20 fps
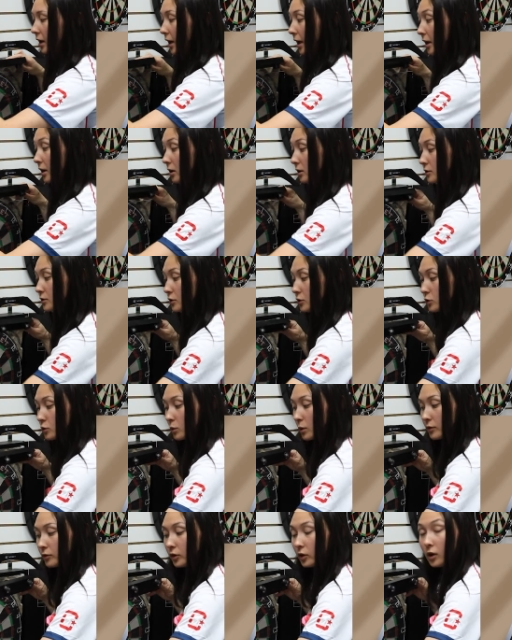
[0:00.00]
and also
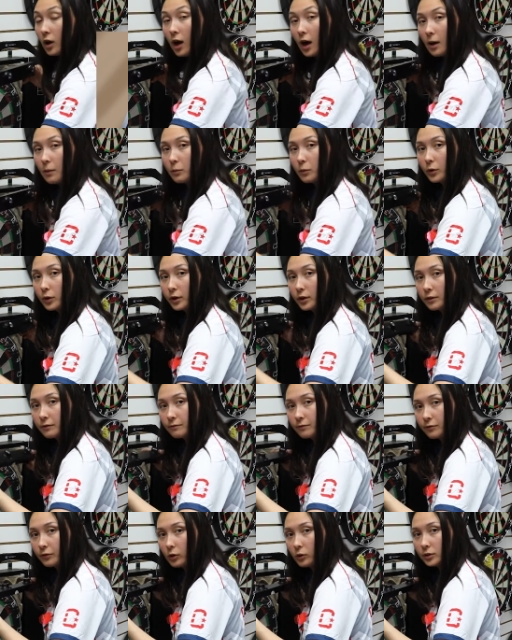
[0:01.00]
swivel upward and
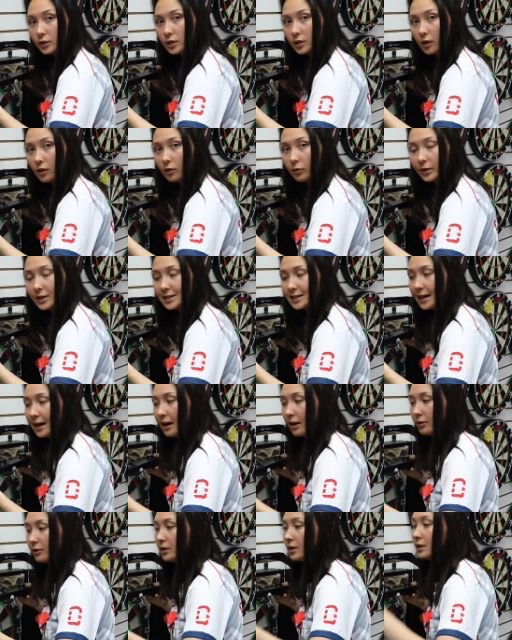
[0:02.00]
fold it all the way
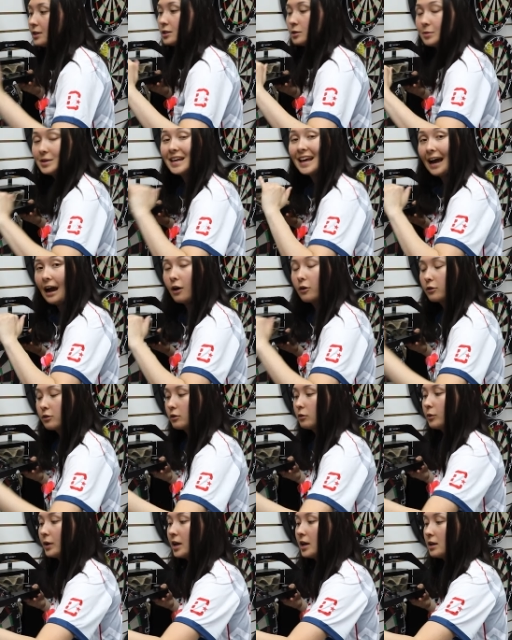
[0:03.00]
down to be out of
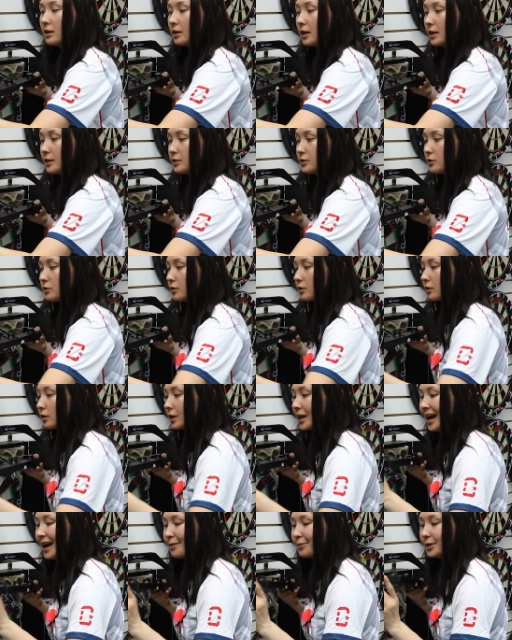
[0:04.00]
the way in case your
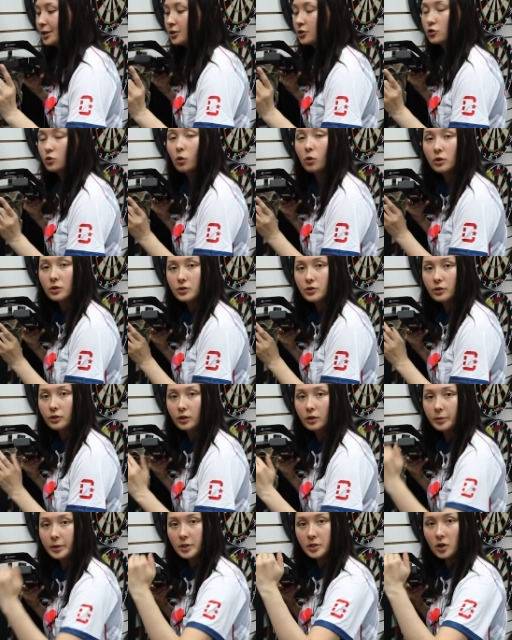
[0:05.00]
cabinet doors are a
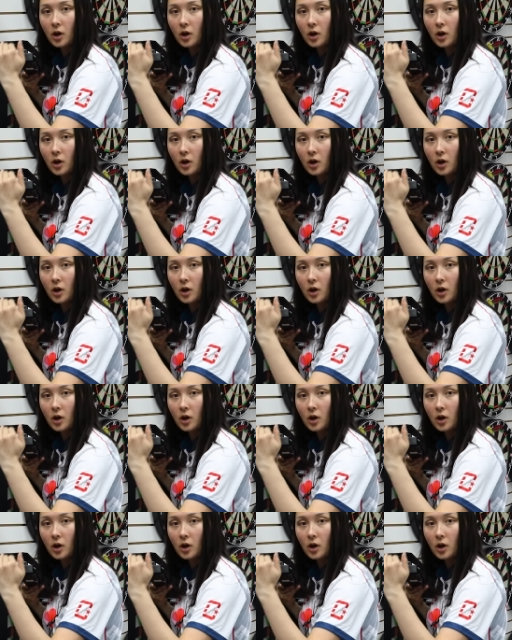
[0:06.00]
little bit